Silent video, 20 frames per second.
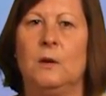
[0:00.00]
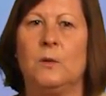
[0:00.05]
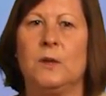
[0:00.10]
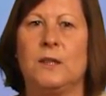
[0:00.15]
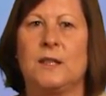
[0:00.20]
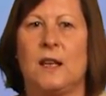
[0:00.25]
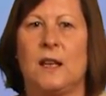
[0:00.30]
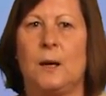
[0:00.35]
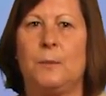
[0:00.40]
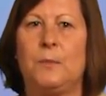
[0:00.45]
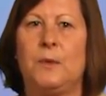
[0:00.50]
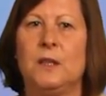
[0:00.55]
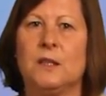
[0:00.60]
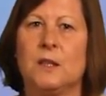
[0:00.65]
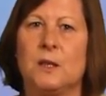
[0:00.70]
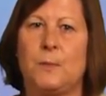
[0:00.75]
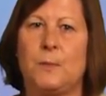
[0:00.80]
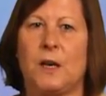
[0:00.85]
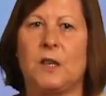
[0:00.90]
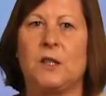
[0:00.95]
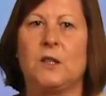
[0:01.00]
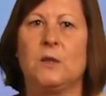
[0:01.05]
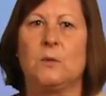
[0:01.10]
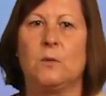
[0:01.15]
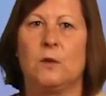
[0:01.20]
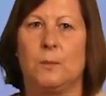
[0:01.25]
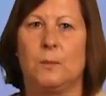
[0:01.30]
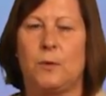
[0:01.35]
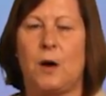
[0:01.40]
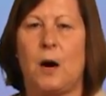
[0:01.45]
We set up the inspections
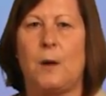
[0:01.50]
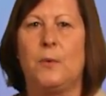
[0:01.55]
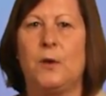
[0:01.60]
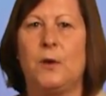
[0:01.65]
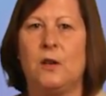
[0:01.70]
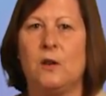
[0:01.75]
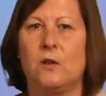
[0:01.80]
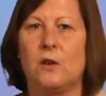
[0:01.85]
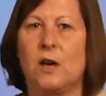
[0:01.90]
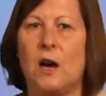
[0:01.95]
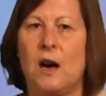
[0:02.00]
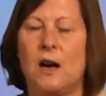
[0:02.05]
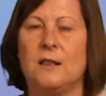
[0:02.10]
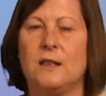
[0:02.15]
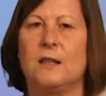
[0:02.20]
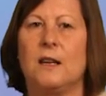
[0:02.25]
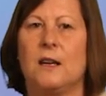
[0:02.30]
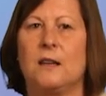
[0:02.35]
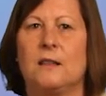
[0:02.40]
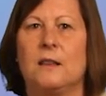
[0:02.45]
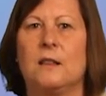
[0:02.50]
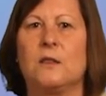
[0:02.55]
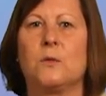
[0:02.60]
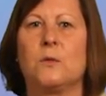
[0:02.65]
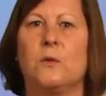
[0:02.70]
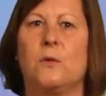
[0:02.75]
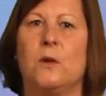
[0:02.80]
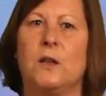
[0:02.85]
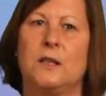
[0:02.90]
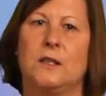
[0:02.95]
when a property owner contacts us
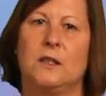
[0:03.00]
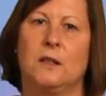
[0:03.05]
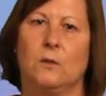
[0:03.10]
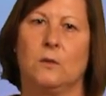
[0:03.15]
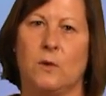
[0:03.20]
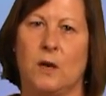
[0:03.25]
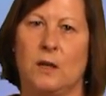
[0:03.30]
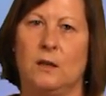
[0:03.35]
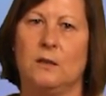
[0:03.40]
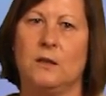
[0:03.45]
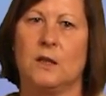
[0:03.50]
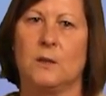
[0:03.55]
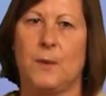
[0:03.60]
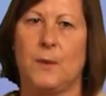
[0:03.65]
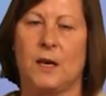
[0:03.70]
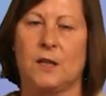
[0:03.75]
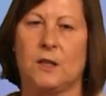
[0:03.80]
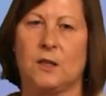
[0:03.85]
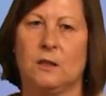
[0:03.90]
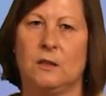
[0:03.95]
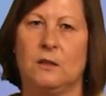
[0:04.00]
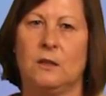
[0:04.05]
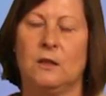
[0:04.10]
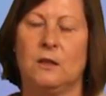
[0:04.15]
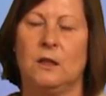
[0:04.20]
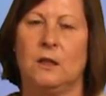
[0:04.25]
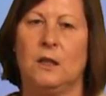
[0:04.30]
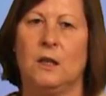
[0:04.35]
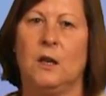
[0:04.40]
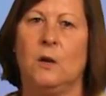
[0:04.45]
requesting a rental inspection.
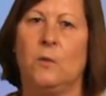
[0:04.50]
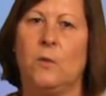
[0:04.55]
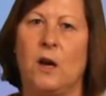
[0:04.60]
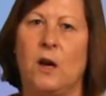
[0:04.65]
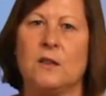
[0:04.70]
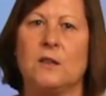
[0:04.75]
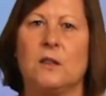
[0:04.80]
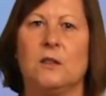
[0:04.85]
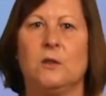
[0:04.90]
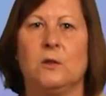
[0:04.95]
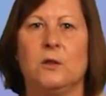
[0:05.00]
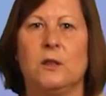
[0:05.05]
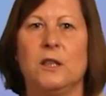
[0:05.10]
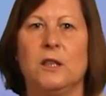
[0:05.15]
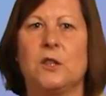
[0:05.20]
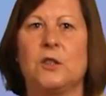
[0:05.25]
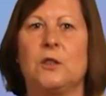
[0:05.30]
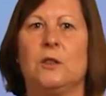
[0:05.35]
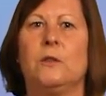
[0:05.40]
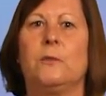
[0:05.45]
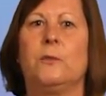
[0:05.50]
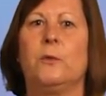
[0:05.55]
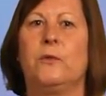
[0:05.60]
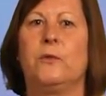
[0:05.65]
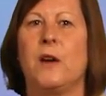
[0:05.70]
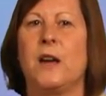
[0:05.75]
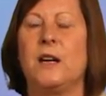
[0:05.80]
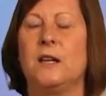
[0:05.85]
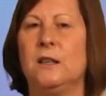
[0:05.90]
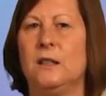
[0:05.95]
We also do initial if we
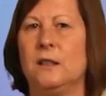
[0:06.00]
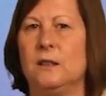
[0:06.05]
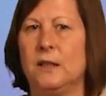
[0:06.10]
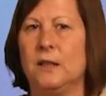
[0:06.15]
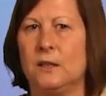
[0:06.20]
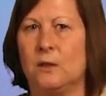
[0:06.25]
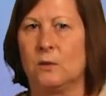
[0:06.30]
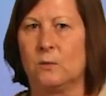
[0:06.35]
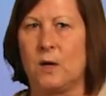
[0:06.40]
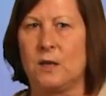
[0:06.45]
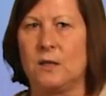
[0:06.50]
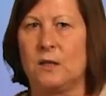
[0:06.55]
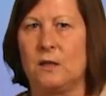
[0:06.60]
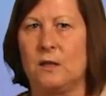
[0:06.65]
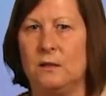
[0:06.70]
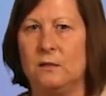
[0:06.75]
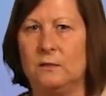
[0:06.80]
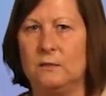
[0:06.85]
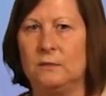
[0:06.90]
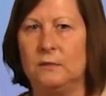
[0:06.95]
find an illegal rental.